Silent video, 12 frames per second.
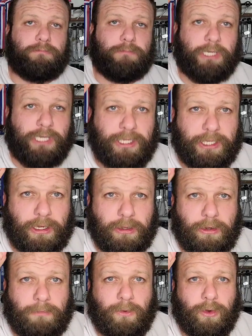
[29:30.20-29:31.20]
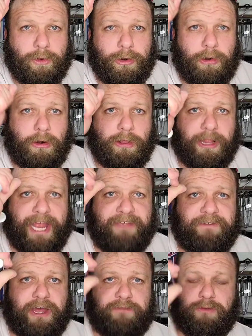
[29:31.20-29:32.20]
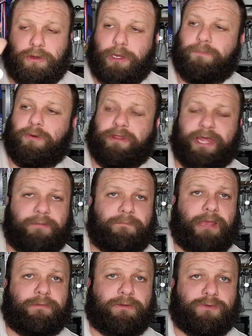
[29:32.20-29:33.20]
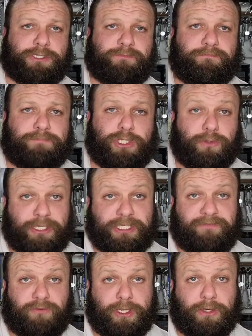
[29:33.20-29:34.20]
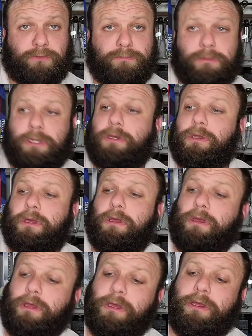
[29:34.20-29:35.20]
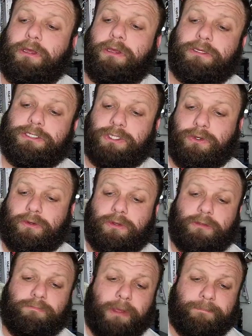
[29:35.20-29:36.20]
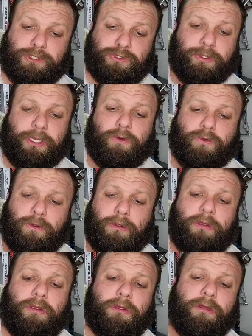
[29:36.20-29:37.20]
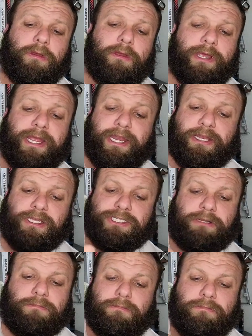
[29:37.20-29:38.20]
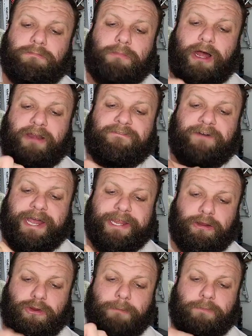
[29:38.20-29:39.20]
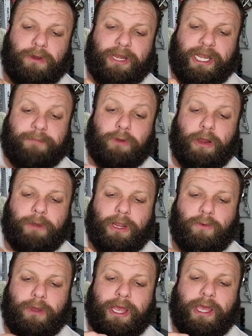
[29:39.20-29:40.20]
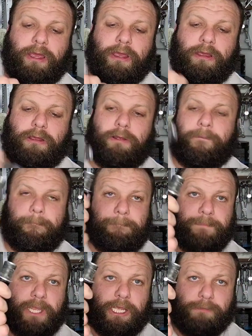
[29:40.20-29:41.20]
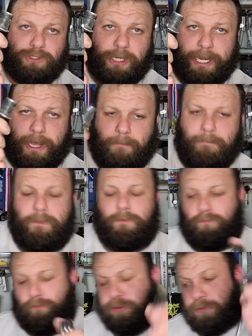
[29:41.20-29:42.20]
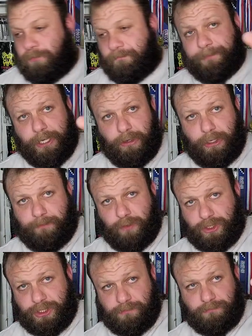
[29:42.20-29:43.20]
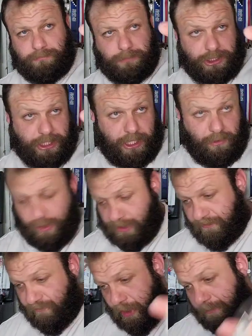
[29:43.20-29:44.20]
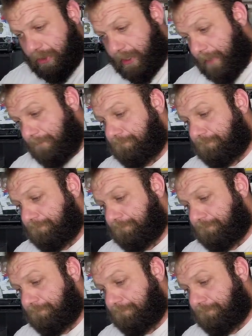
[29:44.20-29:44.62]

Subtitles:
and you can get a little more life out of a gripper that maybe was too easy for you. So bumper's really cool, and it doesn't modify your gripper in any permanent way. It comes right out, and your gripper's just like it was before you put it in.